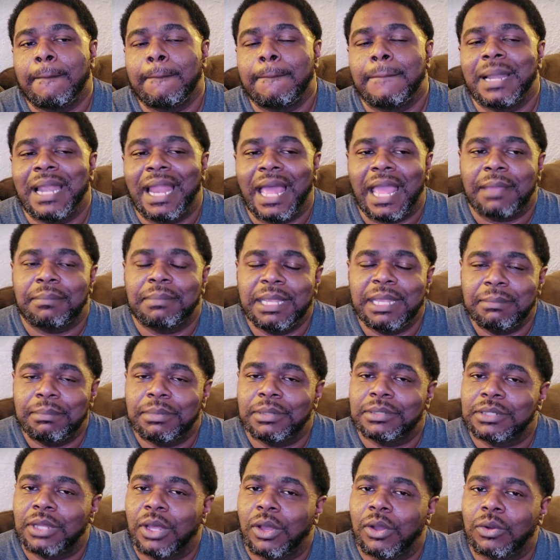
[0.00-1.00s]
black
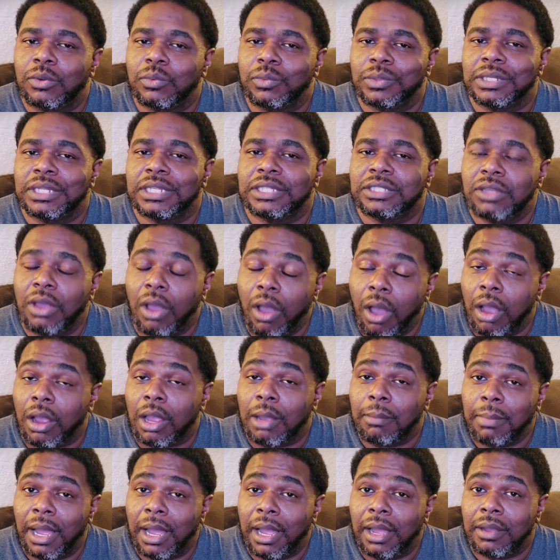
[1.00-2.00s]
people don't really talk
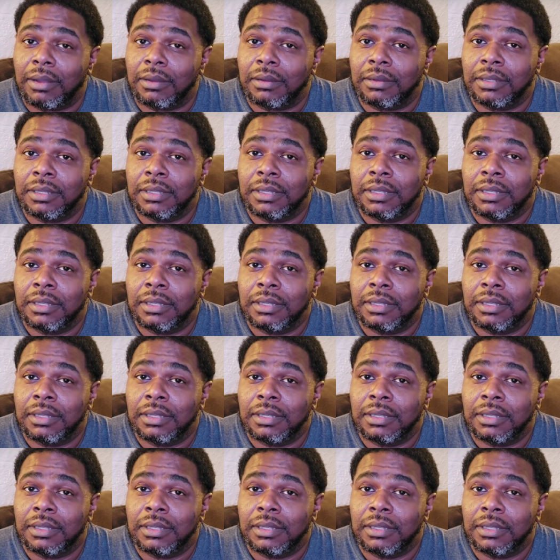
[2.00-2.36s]
about